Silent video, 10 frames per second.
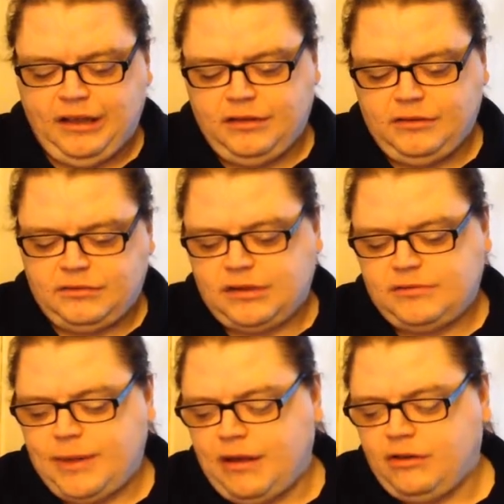it. It's
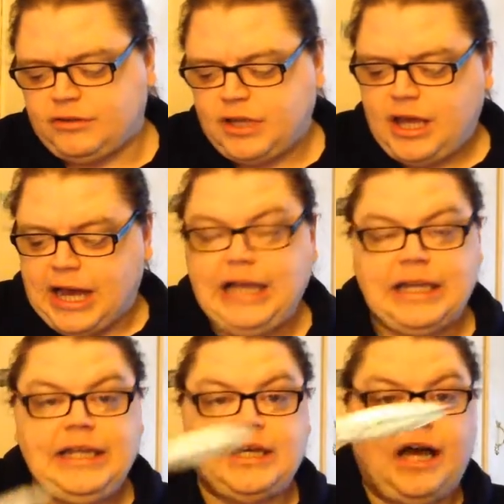a bit odd." I
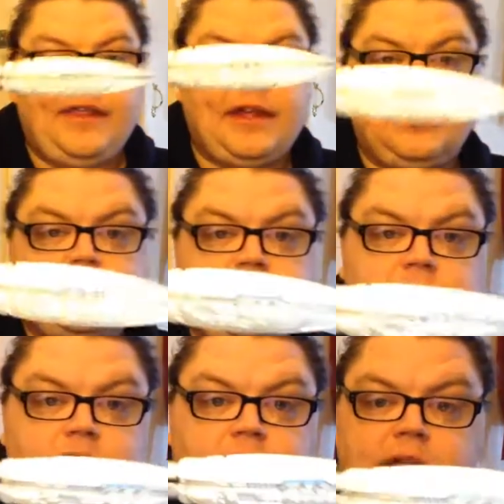like it. I think it looks
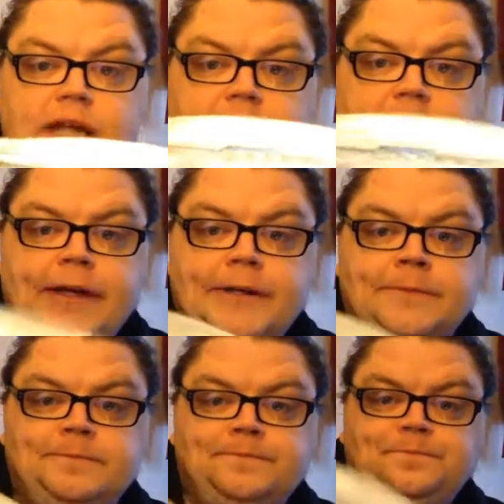cool. Yeah,